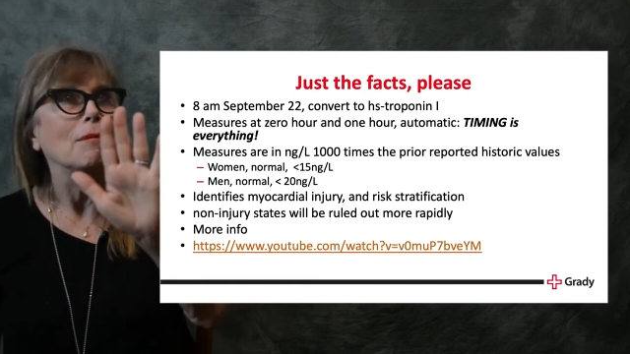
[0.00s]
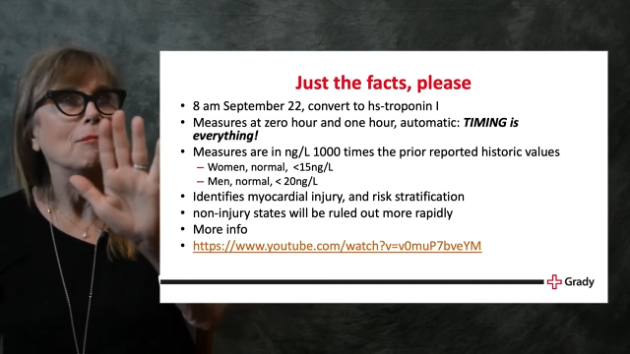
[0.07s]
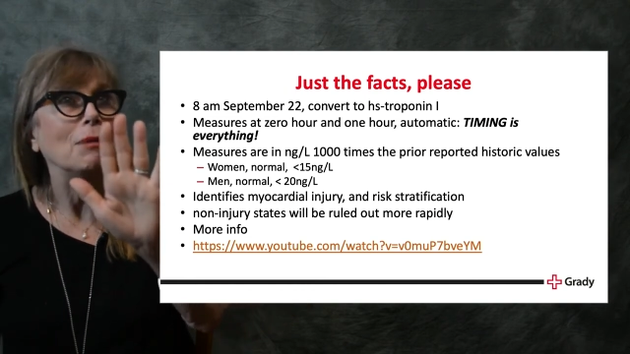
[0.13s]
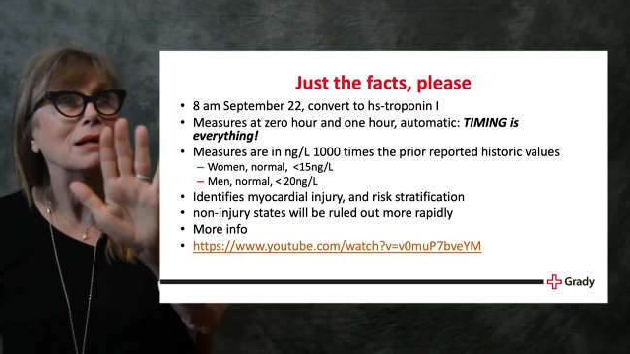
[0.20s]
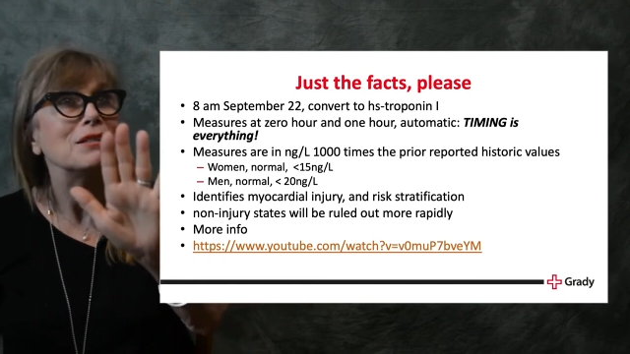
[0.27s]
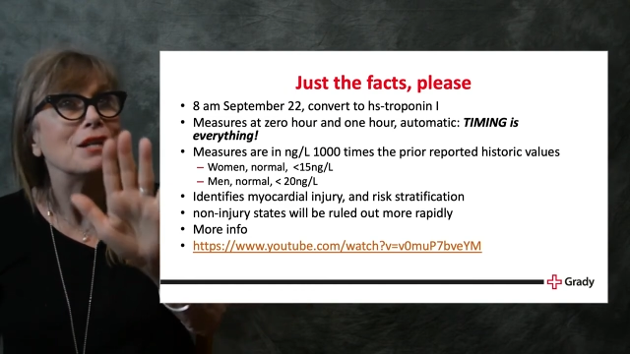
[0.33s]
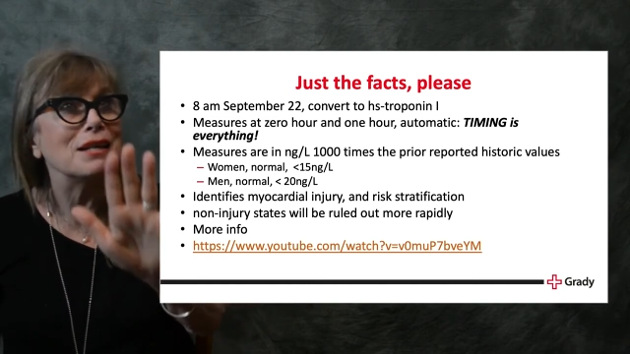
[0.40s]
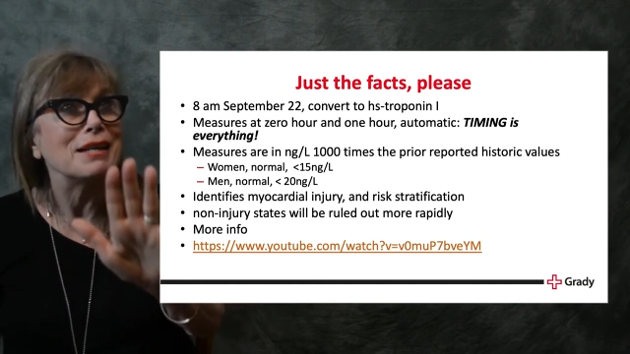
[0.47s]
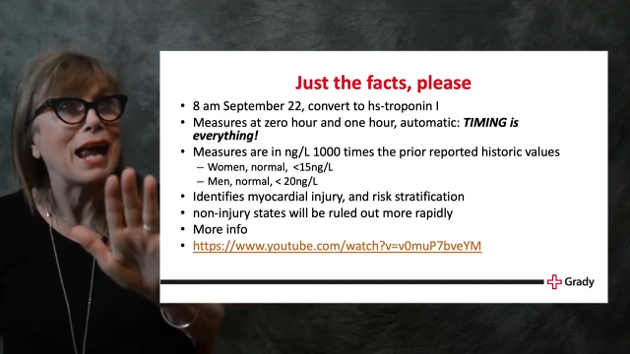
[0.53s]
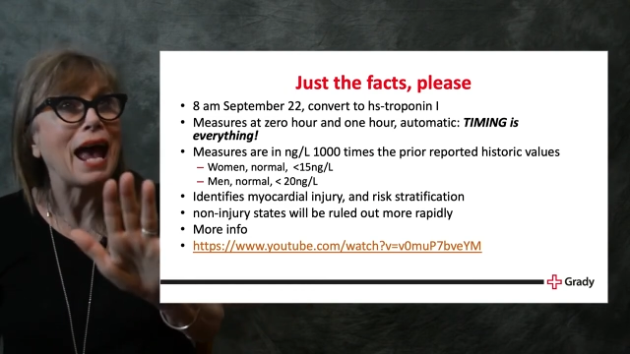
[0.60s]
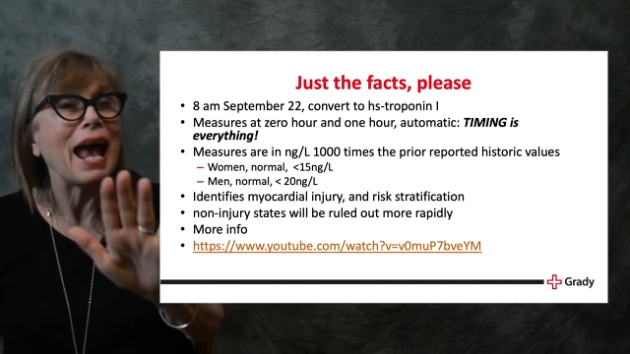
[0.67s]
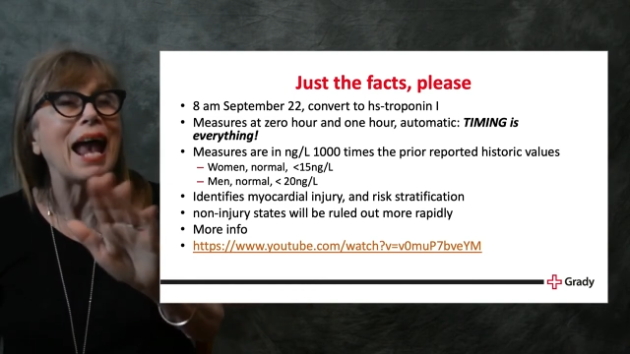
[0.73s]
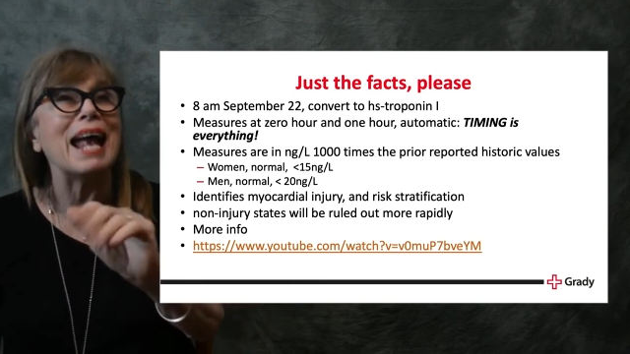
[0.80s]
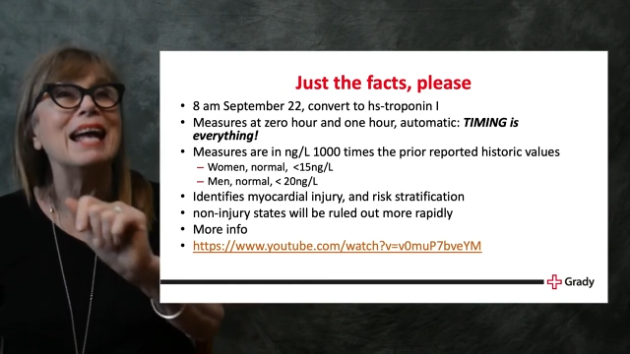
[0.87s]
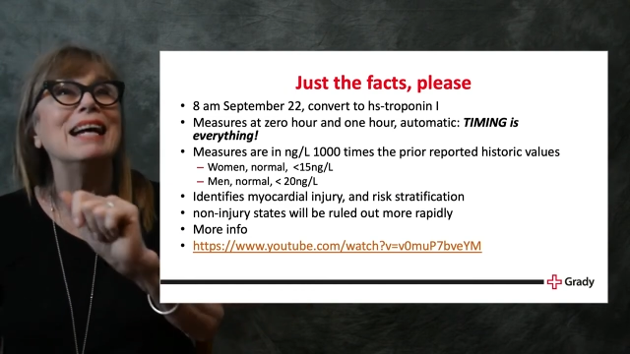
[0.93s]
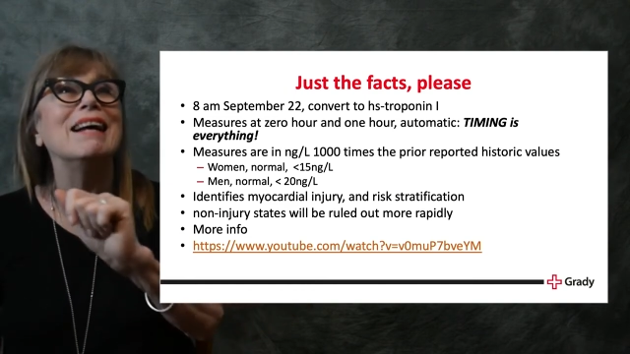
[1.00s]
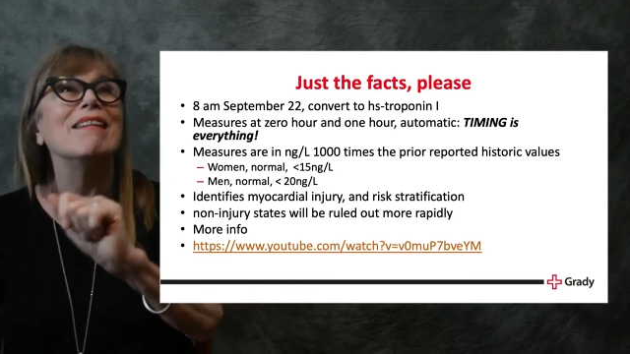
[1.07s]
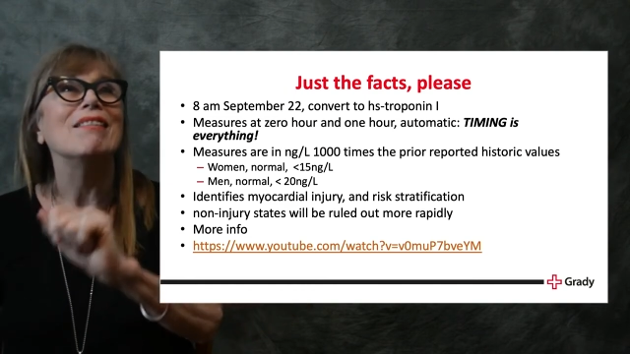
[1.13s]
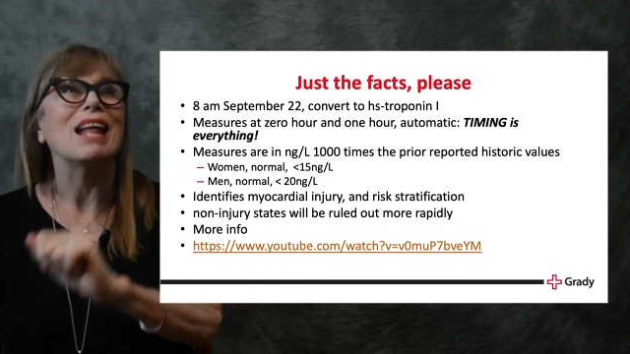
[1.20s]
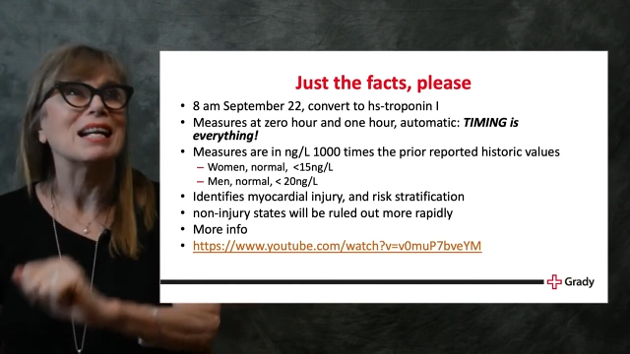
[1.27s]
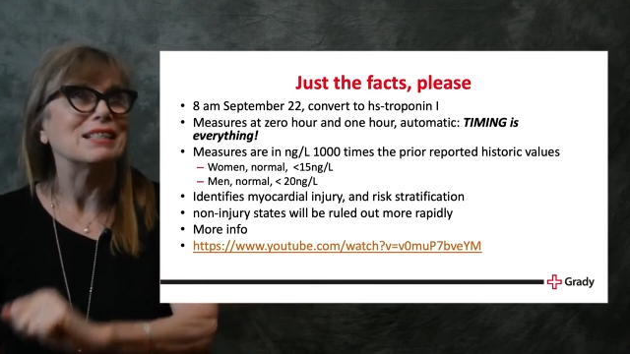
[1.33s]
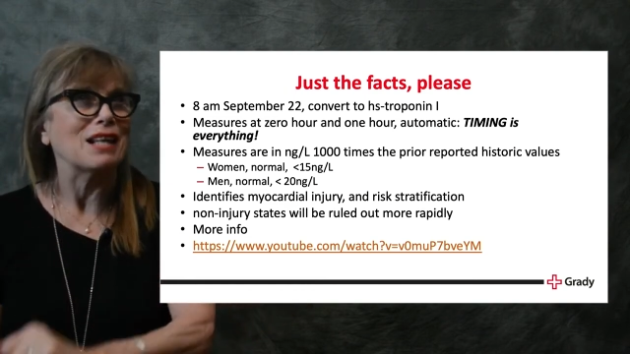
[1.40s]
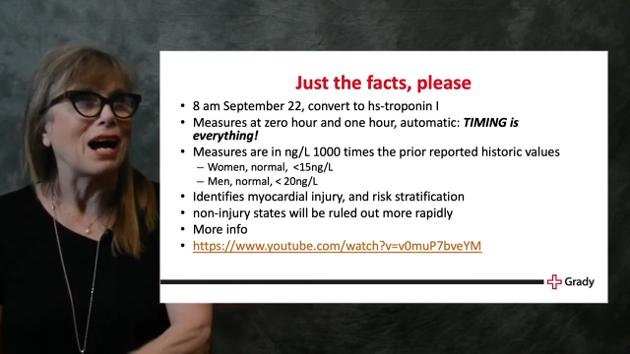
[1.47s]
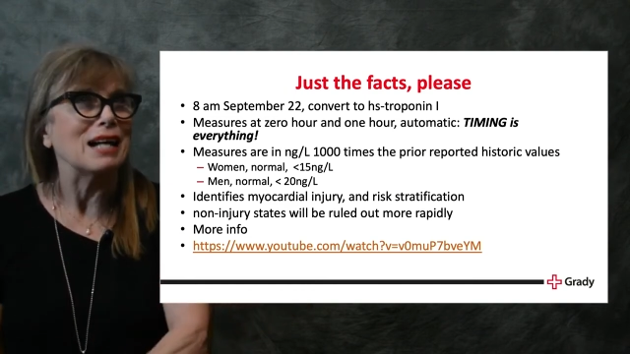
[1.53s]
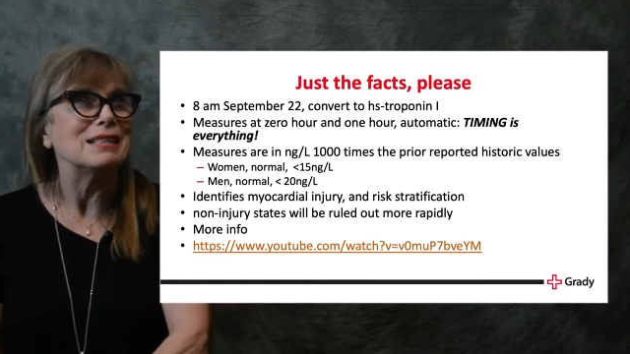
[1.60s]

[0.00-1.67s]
But today, that's high